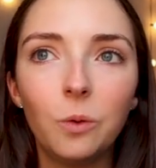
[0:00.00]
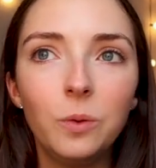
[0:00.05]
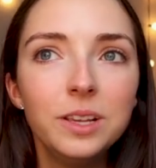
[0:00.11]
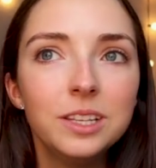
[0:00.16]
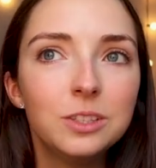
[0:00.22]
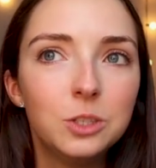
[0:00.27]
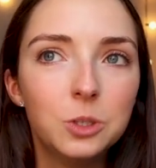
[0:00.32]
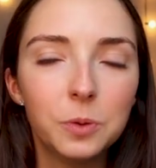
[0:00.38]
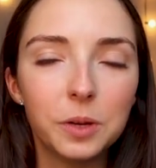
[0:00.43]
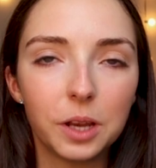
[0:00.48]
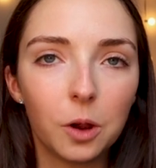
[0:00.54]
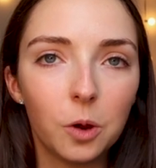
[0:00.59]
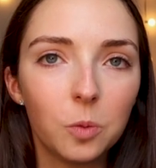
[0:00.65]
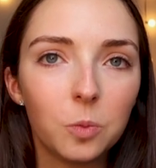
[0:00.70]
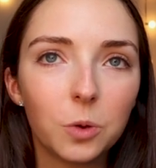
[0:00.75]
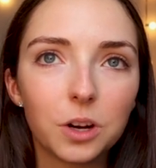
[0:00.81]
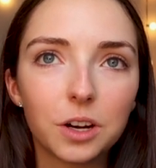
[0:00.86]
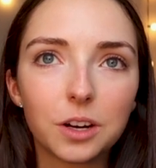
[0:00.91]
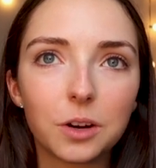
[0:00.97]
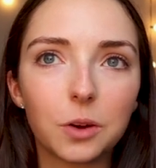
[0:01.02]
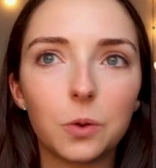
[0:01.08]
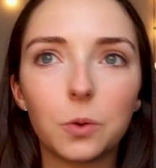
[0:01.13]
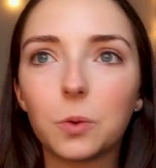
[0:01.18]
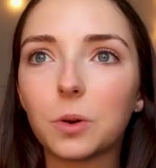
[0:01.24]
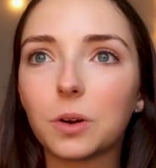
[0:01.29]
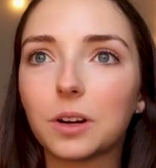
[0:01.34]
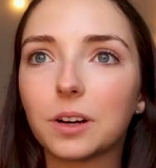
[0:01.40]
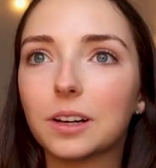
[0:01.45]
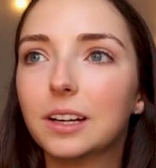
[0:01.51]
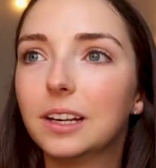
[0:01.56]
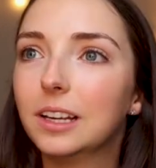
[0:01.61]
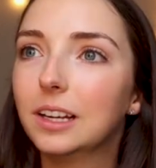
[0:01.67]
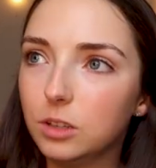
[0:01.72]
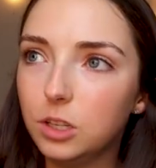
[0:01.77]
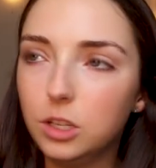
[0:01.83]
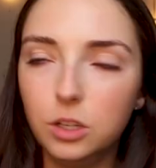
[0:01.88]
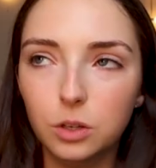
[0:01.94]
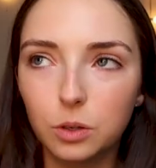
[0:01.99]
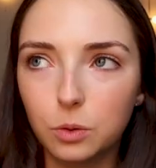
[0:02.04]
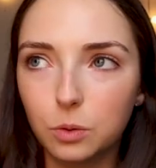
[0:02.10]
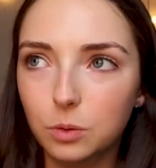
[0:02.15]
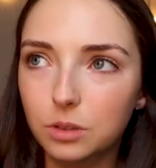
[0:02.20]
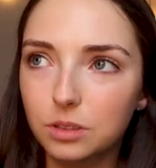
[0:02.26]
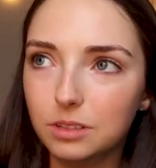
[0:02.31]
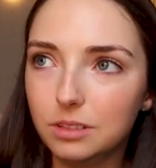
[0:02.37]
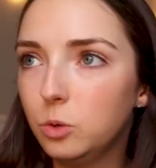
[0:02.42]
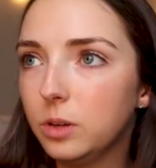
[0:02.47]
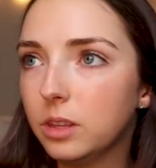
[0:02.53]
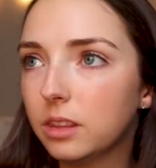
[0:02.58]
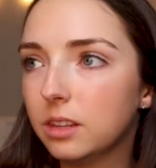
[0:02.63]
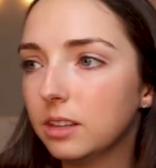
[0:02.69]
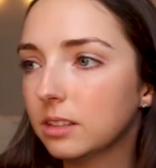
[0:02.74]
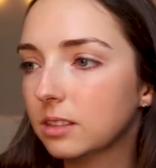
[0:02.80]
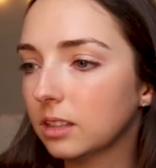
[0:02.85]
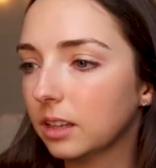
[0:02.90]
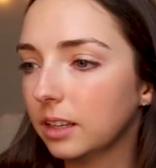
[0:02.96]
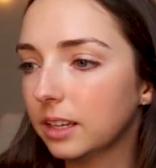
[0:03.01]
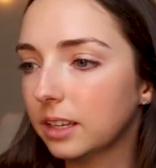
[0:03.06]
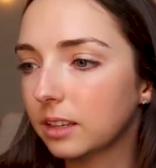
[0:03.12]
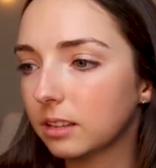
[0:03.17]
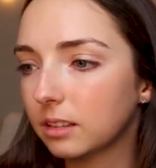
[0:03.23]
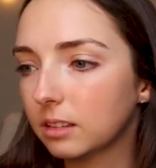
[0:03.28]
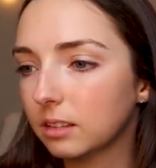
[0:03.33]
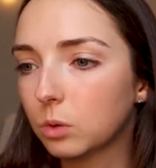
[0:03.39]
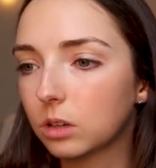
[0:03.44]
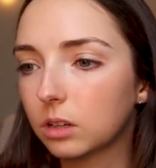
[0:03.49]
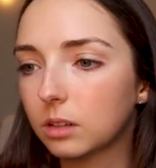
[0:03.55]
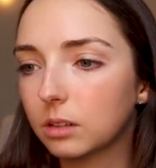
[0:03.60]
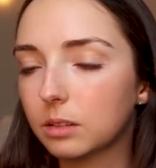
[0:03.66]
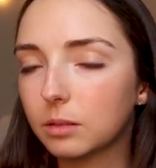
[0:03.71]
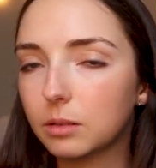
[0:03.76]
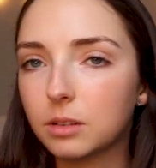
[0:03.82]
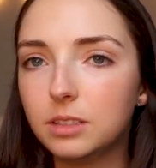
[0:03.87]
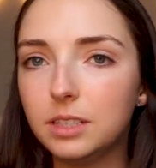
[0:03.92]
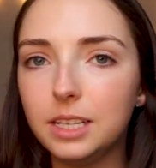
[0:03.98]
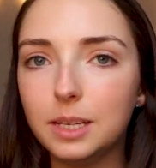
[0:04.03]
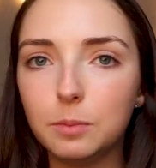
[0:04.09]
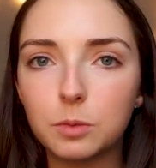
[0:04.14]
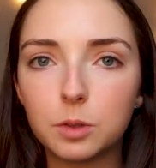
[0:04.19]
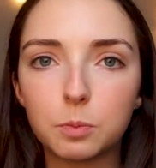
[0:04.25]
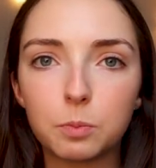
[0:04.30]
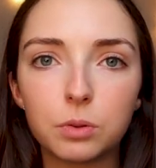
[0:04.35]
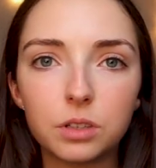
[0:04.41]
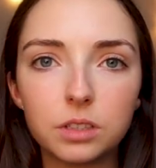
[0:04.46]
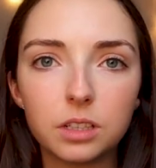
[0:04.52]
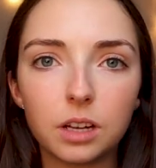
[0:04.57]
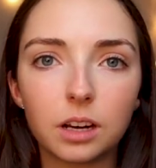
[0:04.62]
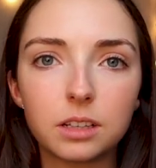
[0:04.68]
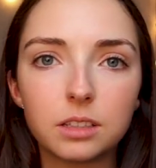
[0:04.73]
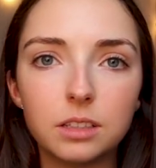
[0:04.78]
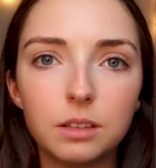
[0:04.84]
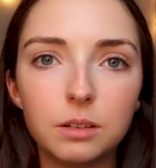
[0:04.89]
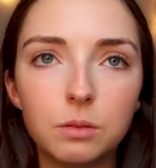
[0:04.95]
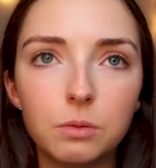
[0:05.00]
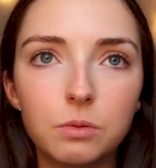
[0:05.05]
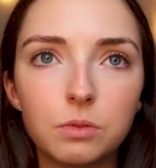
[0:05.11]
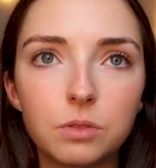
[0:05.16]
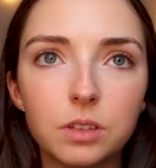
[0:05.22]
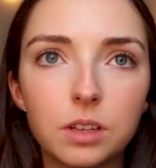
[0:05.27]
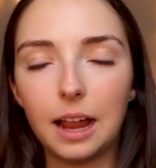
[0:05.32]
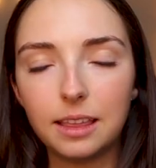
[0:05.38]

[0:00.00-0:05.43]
Always doing homework or, you know, doing things that like were deemed productive.